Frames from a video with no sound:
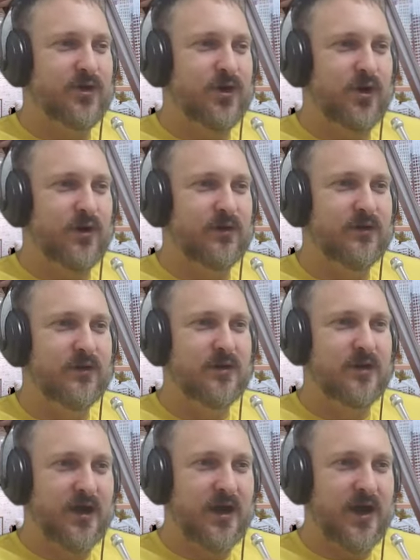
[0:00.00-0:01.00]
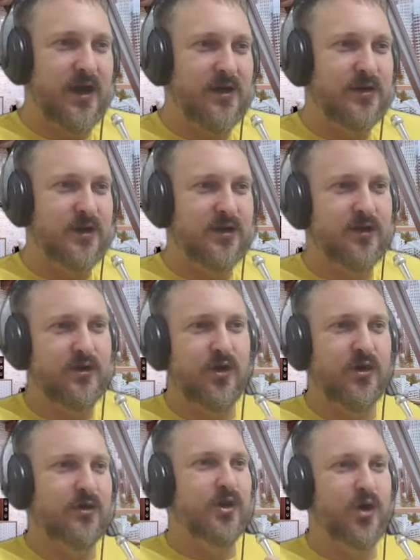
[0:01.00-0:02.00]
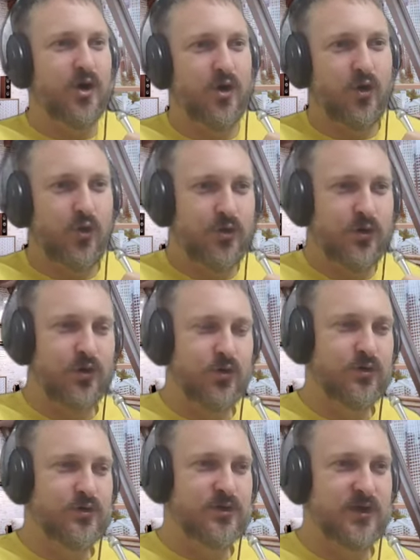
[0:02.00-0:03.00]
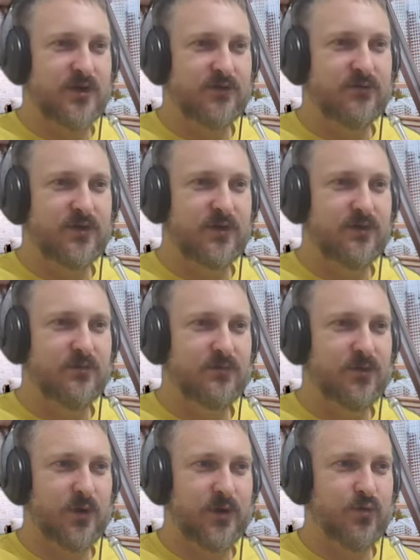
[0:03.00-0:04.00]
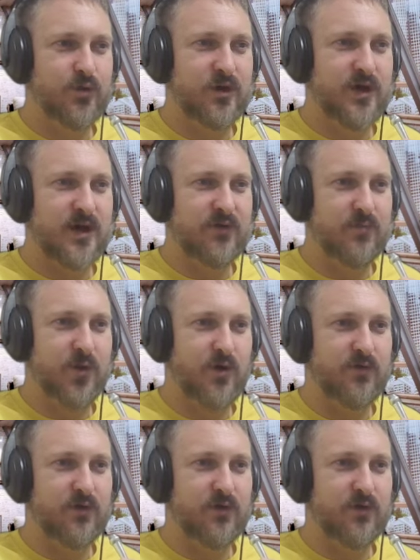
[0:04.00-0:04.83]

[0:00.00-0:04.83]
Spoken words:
got, yeah, and then you got, all the good stuff that like you wouldn't even bother.